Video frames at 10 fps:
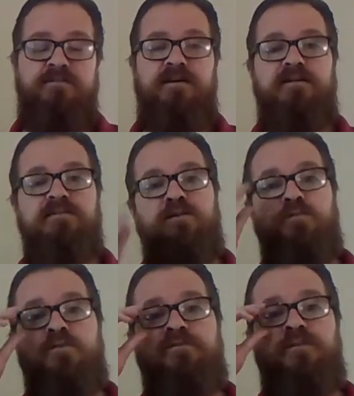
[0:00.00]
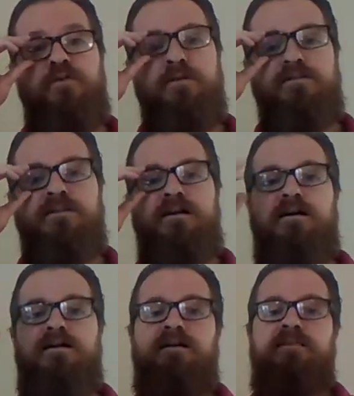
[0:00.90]
Okay, so we're focusing
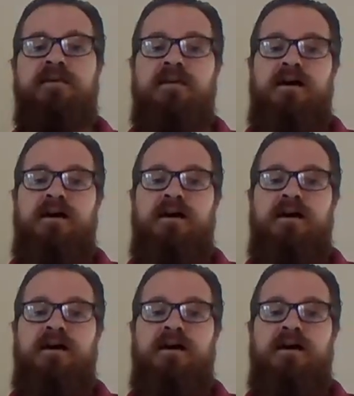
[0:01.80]
on